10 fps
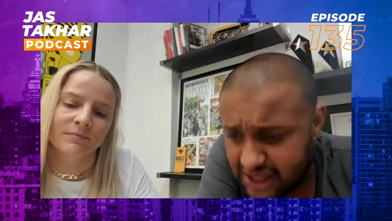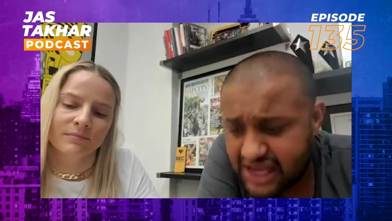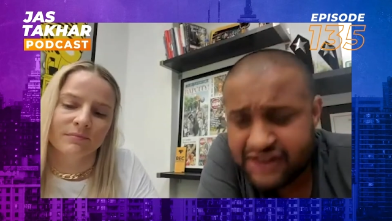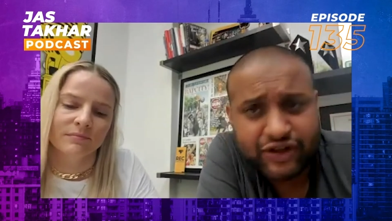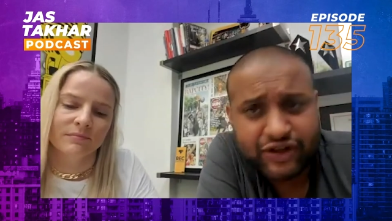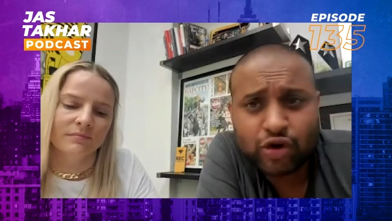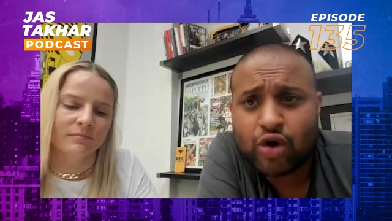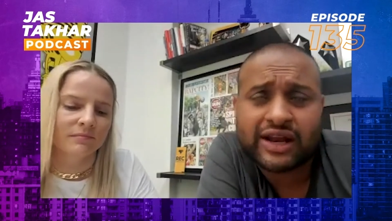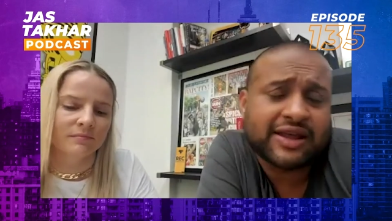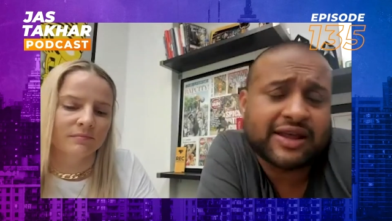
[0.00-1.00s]
Speaker 1: if they're
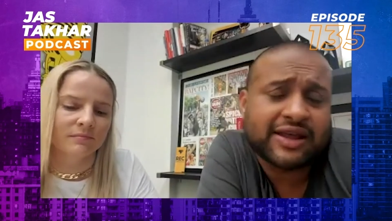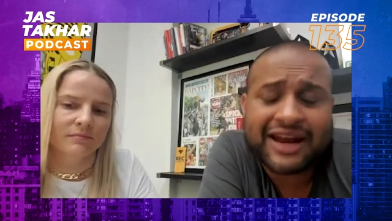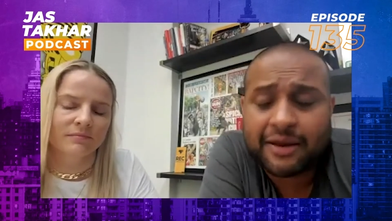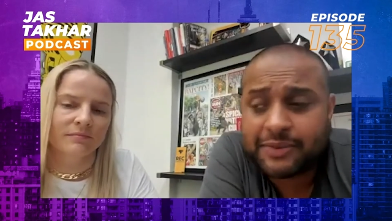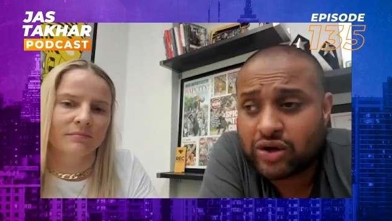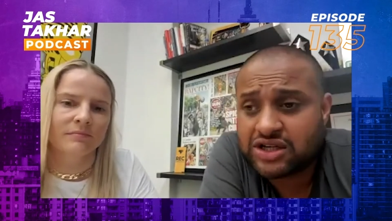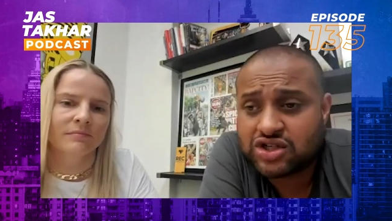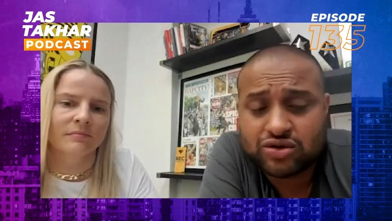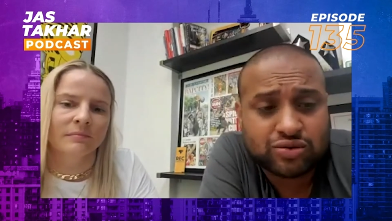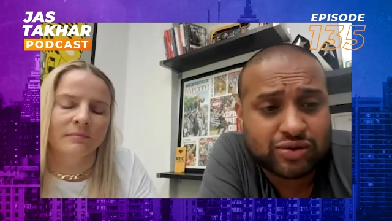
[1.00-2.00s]
going, they might not be going
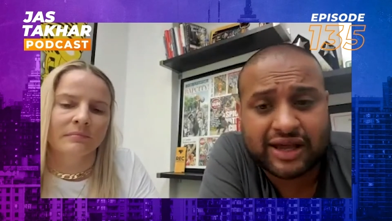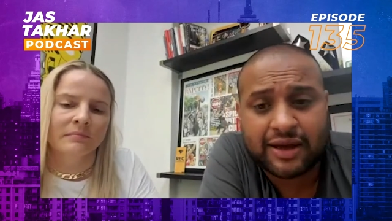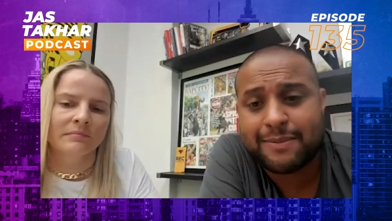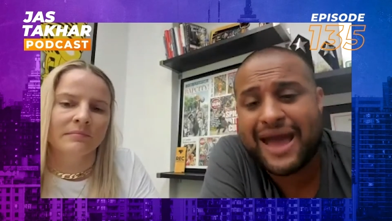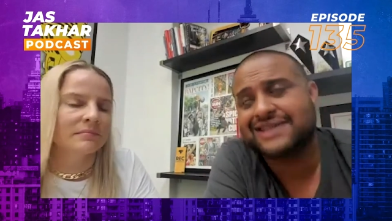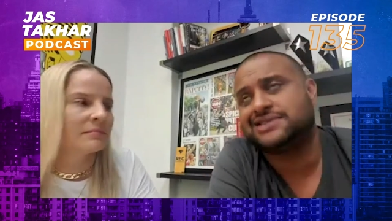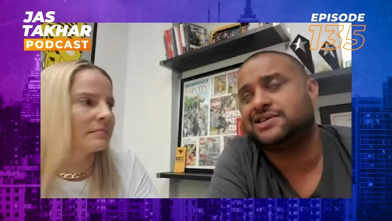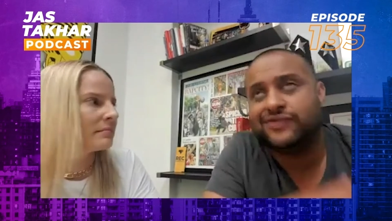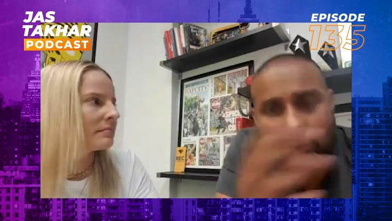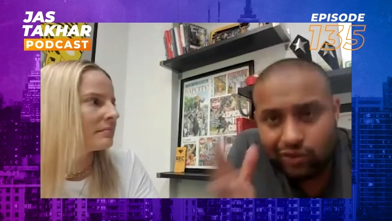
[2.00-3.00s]
into like a
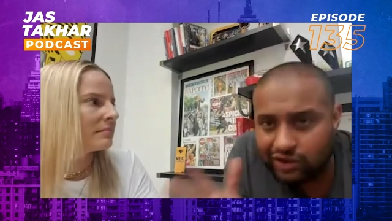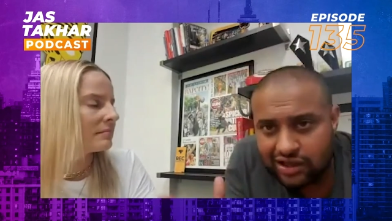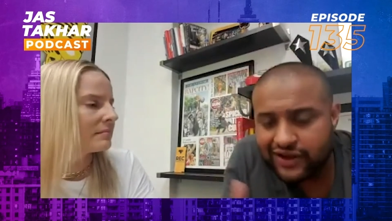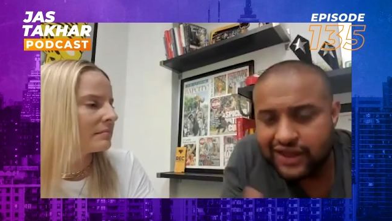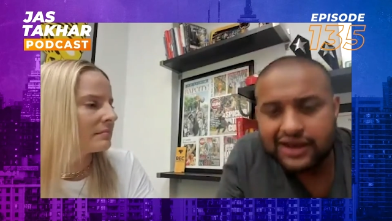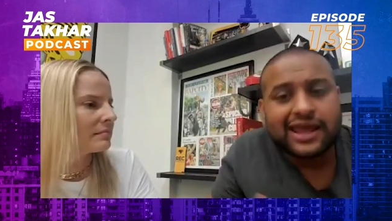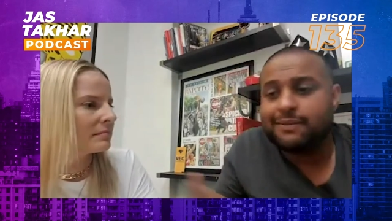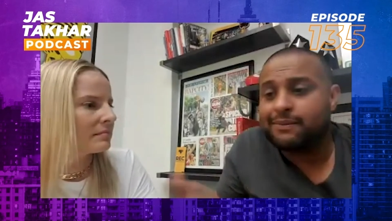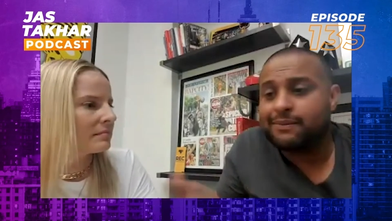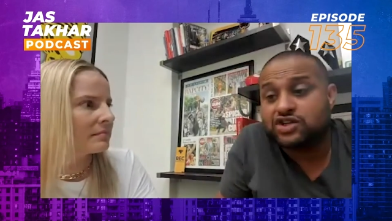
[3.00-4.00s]
massive networking event.
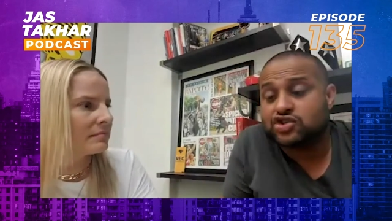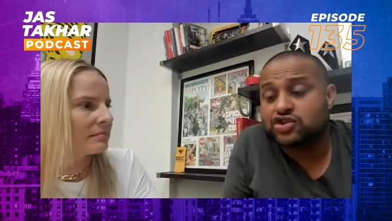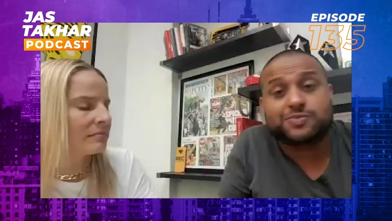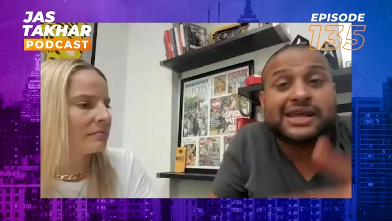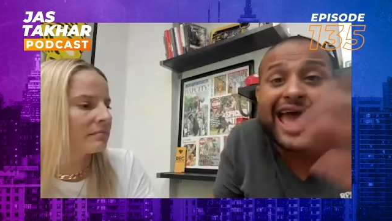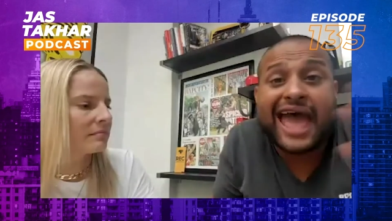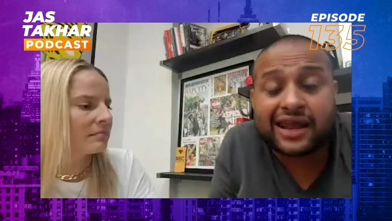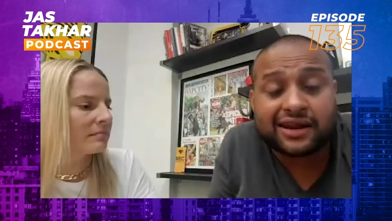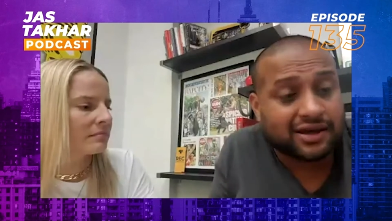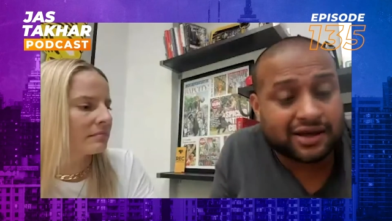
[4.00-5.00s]
It might just be
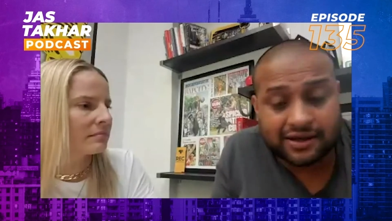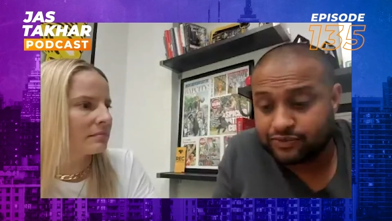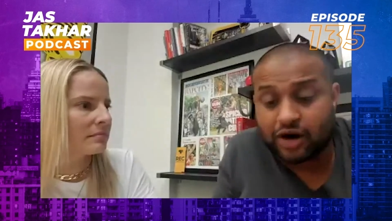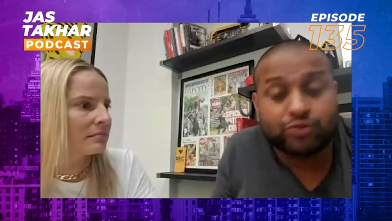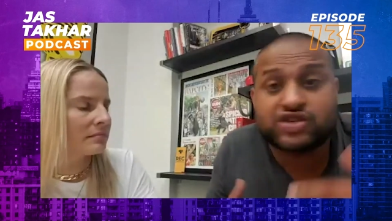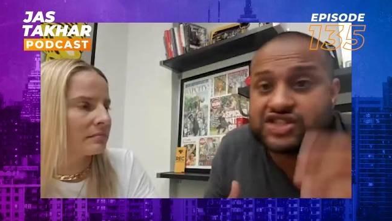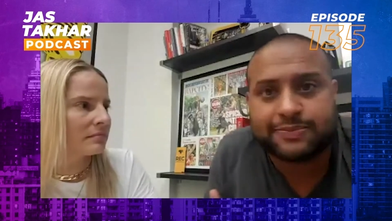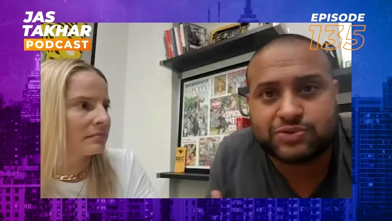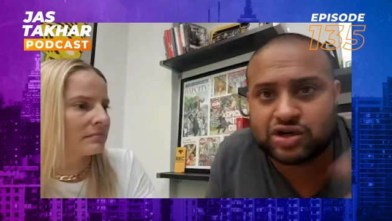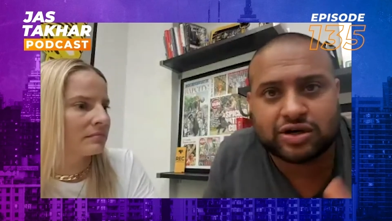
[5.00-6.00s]
at a, a
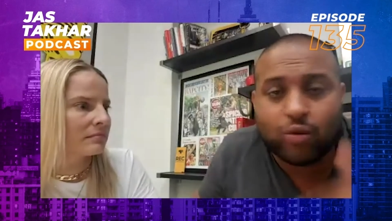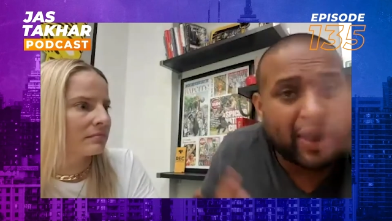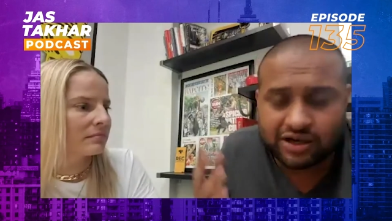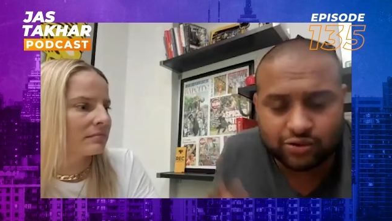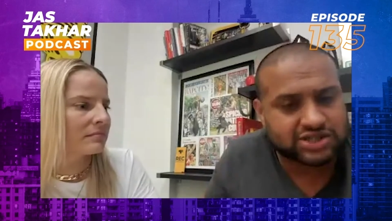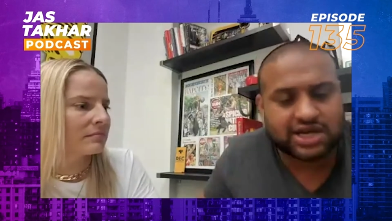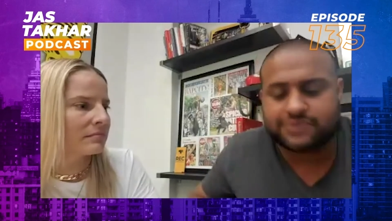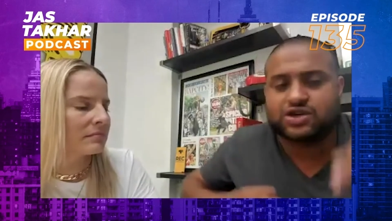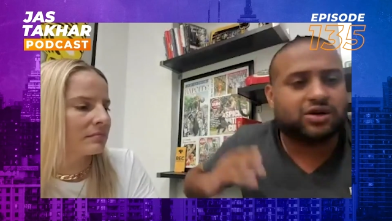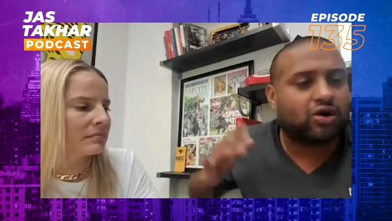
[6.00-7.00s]
reception, a wedding
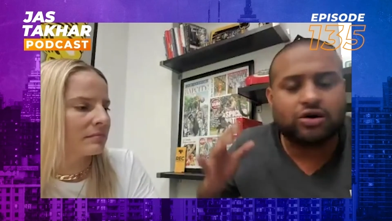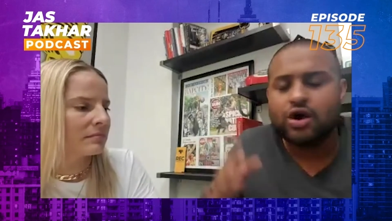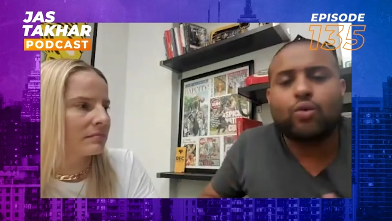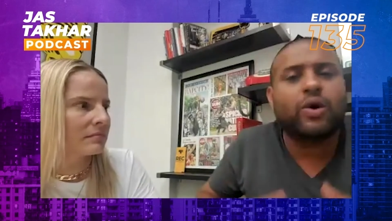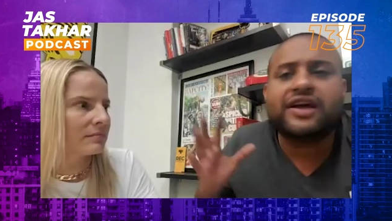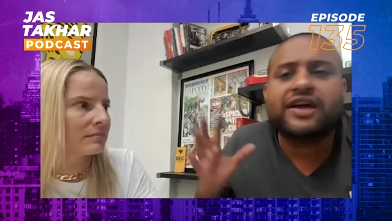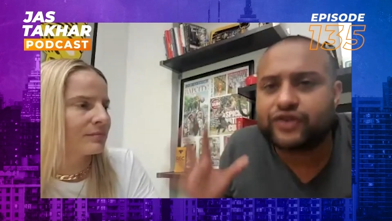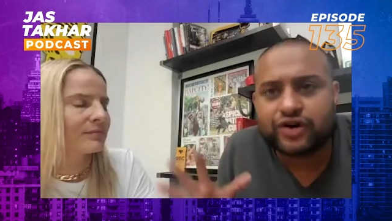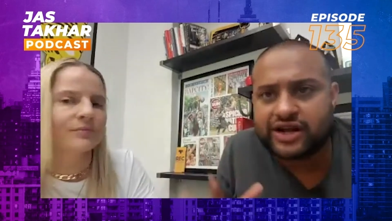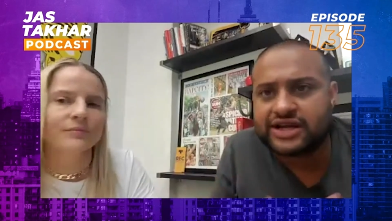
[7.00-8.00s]
reception, yeah. or
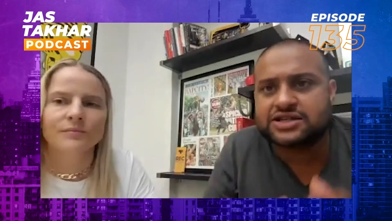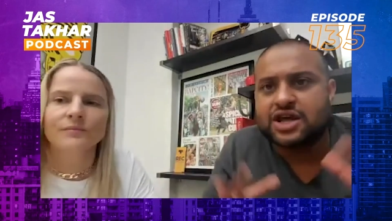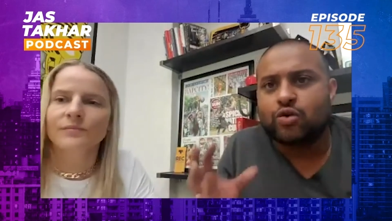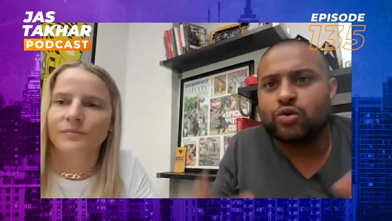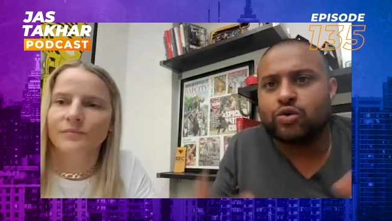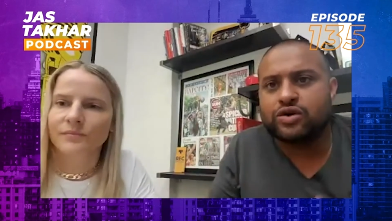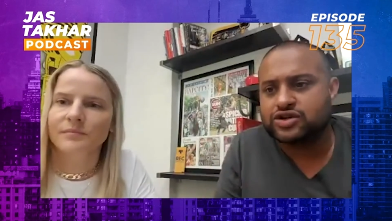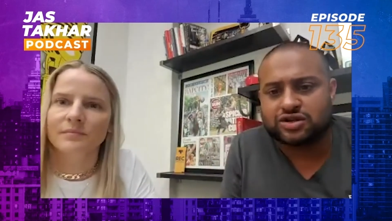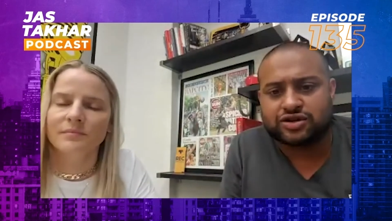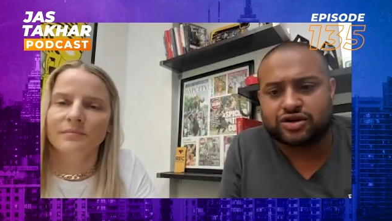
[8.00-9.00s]
whatever it is, where
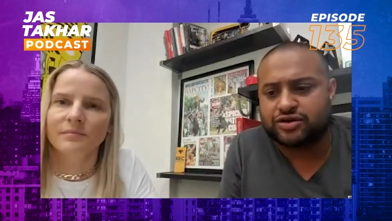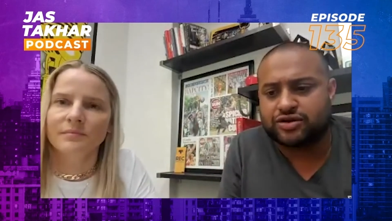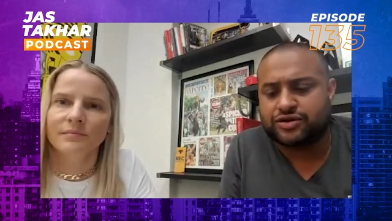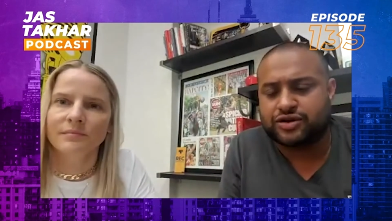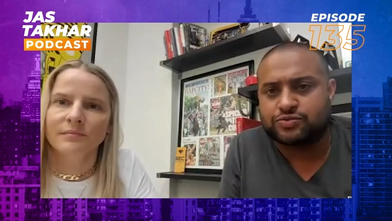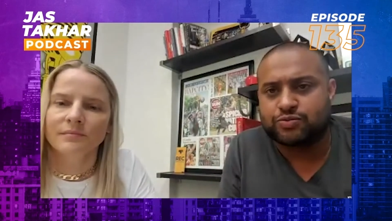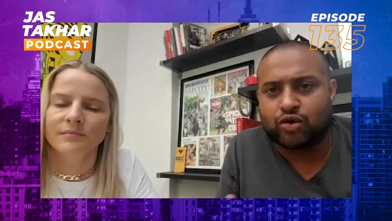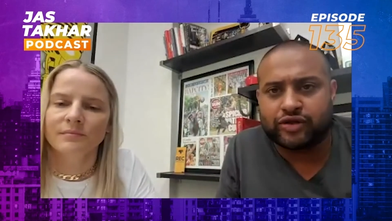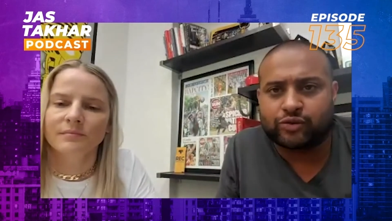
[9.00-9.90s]
there's there, there's more than